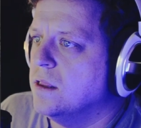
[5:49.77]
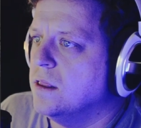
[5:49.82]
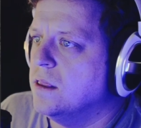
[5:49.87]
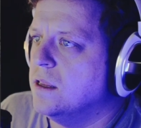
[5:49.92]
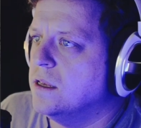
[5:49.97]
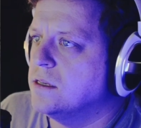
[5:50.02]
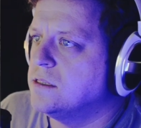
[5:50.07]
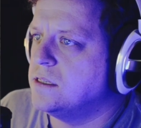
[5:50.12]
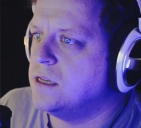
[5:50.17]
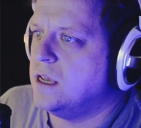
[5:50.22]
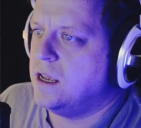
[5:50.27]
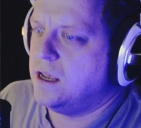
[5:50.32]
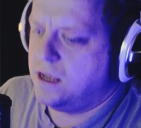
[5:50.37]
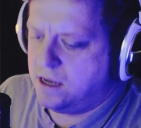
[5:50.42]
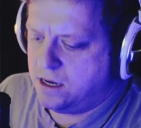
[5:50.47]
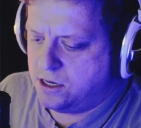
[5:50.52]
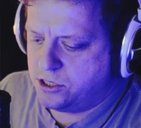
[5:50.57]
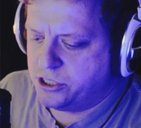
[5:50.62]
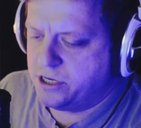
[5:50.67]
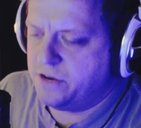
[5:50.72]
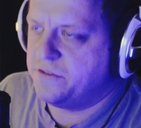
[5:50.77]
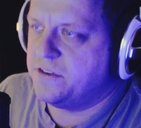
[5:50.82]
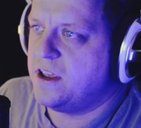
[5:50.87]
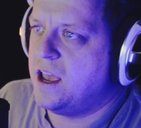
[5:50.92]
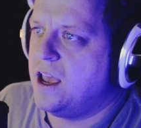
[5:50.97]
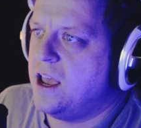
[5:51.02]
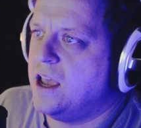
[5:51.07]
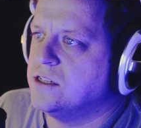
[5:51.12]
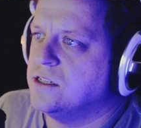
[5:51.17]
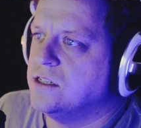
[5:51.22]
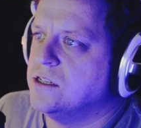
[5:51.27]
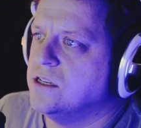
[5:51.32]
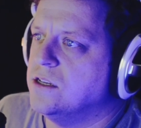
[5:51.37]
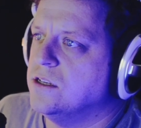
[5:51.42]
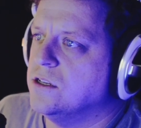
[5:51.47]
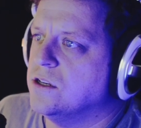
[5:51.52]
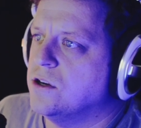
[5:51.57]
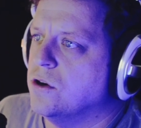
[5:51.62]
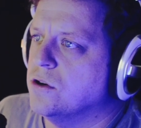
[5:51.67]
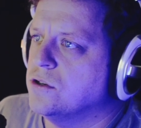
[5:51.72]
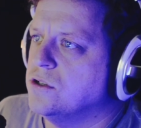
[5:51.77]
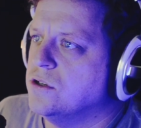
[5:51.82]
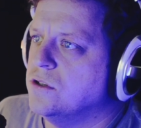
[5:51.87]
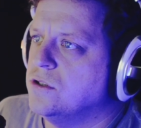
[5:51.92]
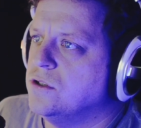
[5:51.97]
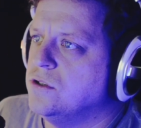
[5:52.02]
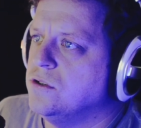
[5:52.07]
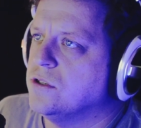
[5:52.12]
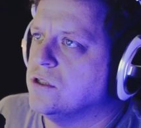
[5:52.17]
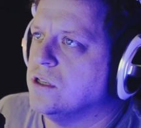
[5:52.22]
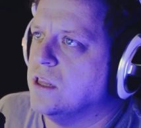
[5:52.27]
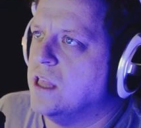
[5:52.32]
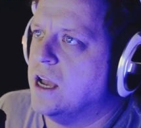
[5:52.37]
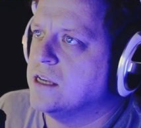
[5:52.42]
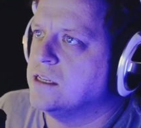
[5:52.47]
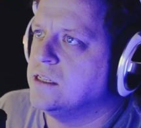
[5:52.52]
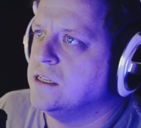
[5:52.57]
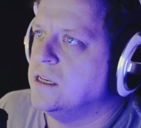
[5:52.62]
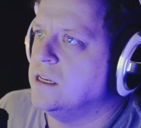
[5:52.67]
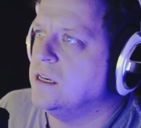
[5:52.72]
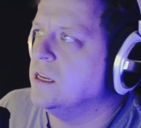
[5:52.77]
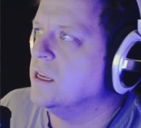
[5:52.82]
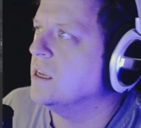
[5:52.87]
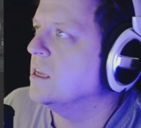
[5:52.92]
Let's say Shift S, cursor to selected,